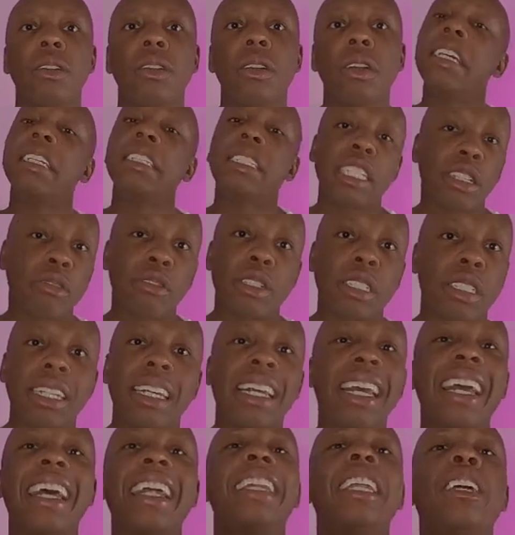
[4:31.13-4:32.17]
Seriously,
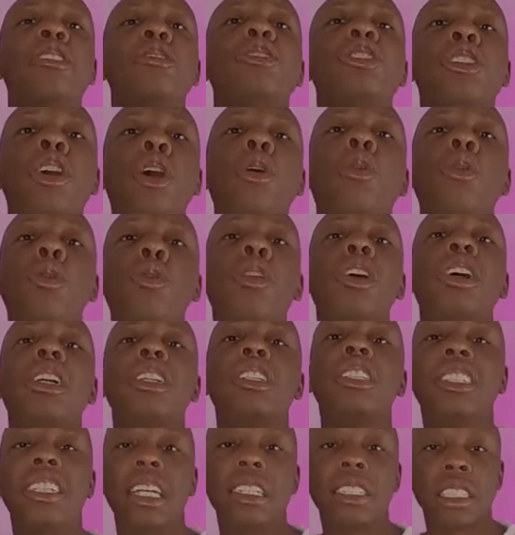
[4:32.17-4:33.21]
there's no
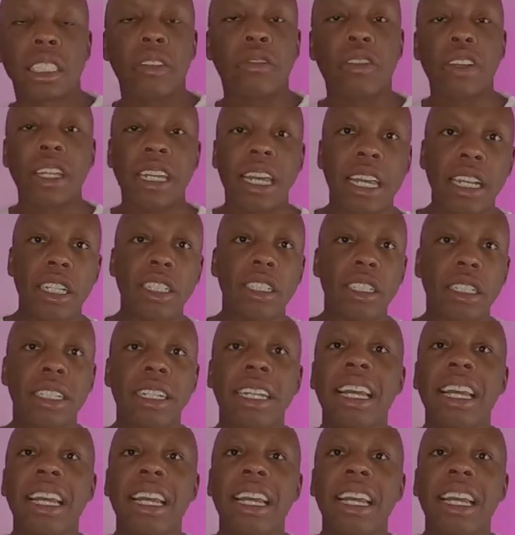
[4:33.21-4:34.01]
justification.